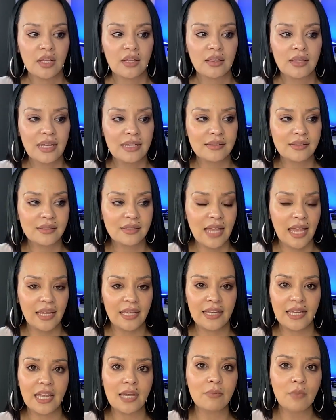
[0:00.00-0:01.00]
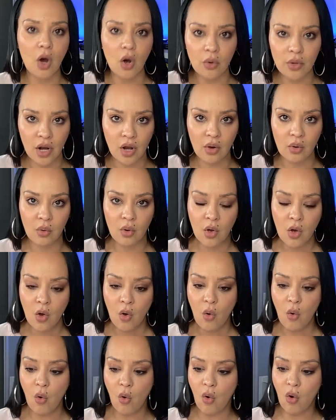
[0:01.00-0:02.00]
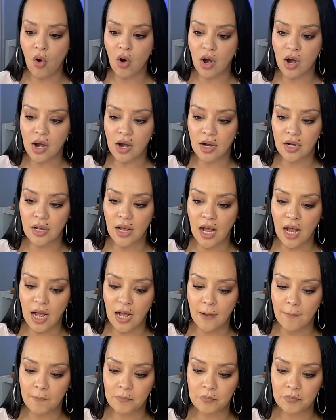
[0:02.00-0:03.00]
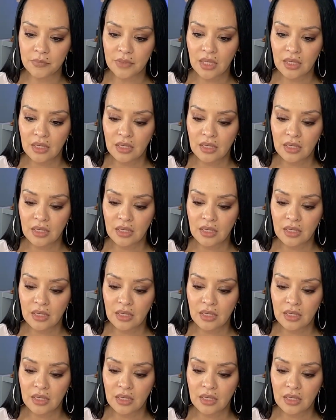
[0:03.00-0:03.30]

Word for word: let's say, Kim Oddo or um,